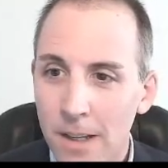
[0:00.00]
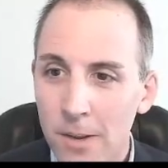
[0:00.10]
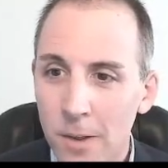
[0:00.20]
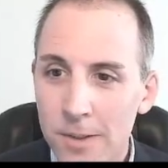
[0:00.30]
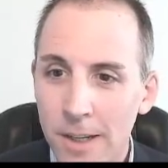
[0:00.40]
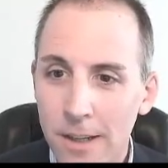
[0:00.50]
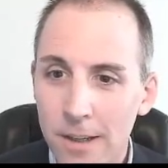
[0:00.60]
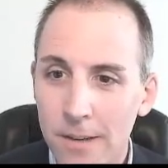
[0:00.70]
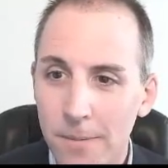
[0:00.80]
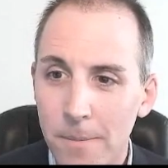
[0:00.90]
looks
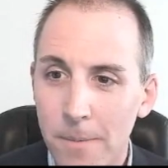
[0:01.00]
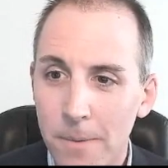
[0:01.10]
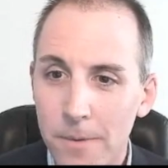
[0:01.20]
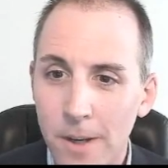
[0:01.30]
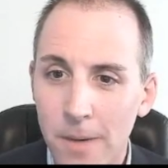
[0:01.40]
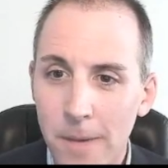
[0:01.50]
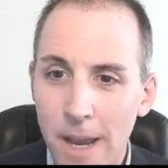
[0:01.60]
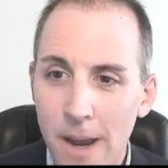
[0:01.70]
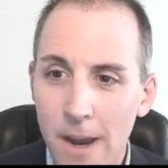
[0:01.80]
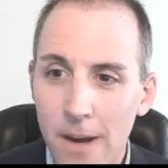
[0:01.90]
like some
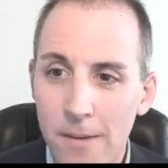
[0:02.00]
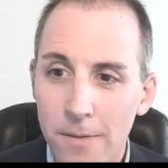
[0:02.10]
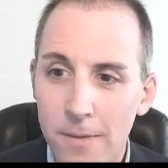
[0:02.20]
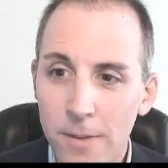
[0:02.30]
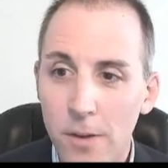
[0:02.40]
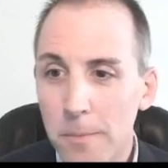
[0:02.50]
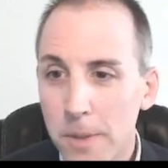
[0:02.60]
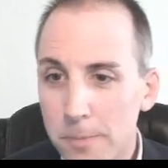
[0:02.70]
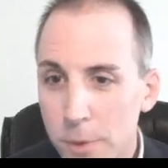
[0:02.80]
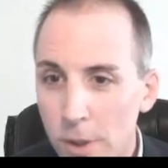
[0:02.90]
have,
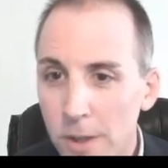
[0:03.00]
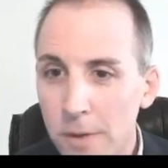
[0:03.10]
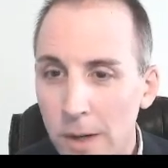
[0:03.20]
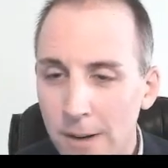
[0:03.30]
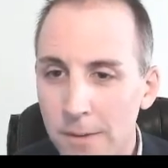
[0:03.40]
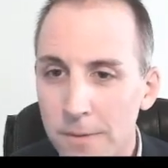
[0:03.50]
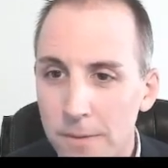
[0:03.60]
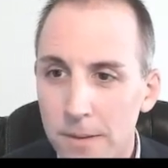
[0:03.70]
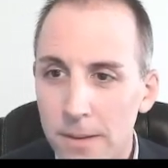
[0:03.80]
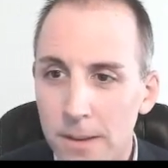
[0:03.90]
majority of you have
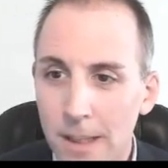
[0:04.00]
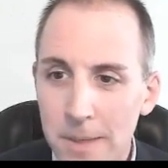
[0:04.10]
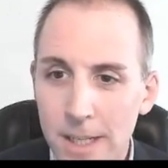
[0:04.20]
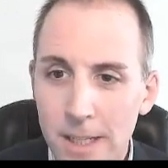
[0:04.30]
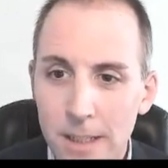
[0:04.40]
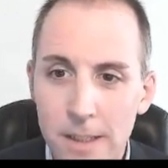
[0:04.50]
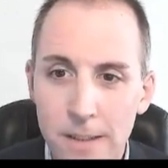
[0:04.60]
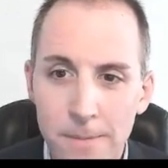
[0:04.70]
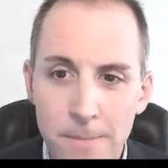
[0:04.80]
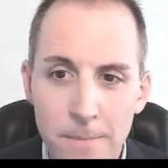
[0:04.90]
limited
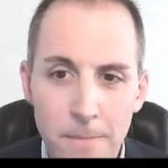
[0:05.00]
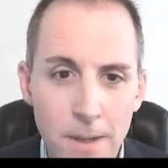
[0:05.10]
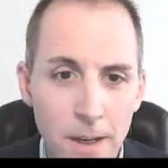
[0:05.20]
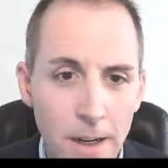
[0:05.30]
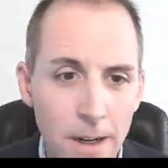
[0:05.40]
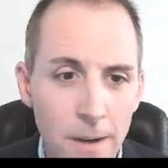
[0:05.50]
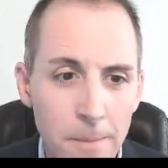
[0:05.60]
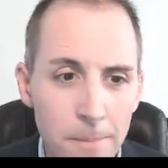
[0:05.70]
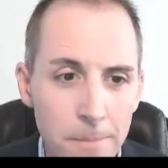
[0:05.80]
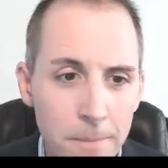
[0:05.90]

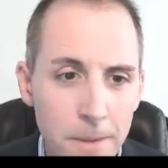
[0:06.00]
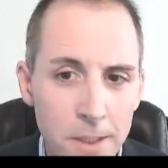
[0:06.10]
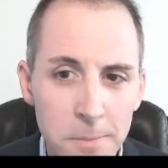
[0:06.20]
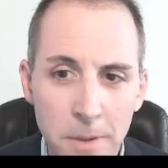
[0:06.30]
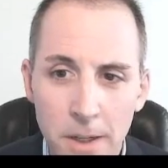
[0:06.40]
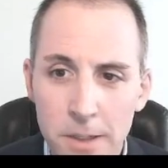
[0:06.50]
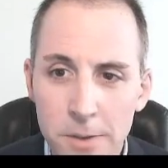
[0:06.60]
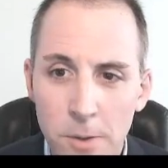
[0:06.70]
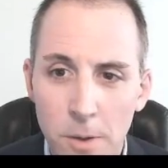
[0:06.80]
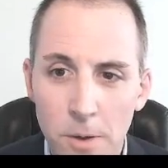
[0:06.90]

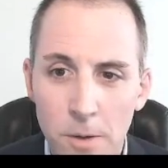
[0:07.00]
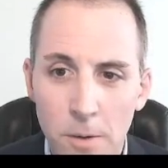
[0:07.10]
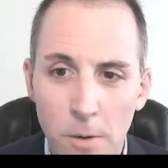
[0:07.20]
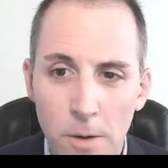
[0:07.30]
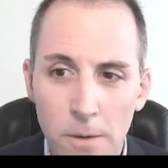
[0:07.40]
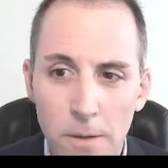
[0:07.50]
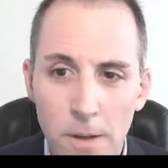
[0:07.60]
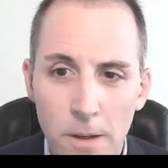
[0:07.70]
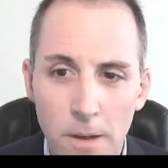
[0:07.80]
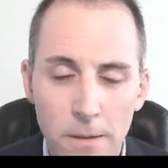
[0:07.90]
experience
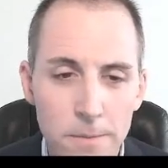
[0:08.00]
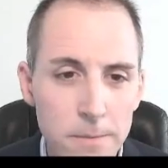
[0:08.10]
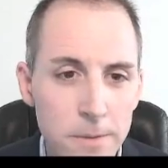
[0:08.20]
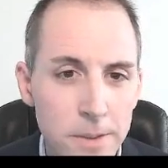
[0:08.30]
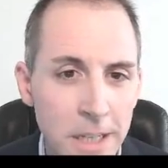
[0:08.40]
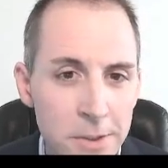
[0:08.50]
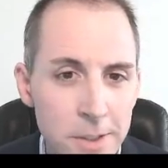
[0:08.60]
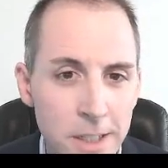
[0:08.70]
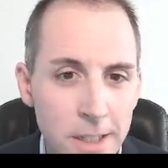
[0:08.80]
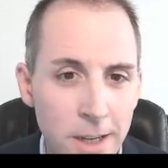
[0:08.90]
or are just
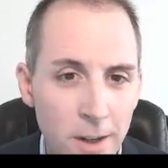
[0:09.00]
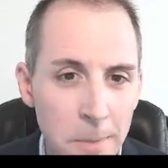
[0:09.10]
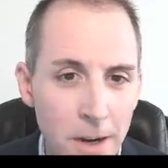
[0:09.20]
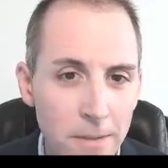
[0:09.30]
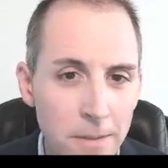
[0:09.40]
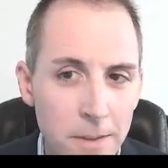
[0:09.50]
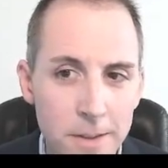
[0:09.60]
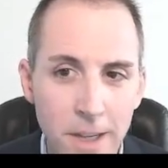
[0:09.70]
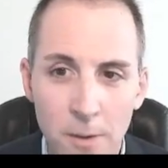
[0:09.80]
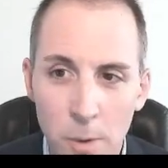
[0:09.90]
interested to hear about
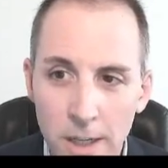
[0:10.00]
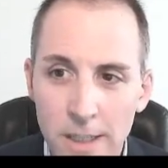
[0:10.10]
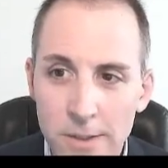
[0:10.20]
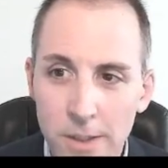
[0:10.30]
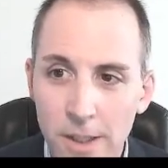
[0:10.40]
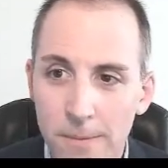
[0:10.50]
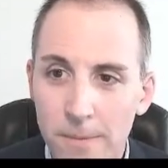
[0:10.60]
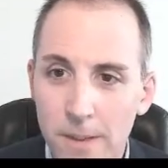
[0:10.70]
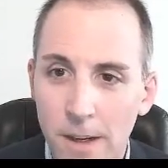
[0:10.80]
this kind of work, and that's good.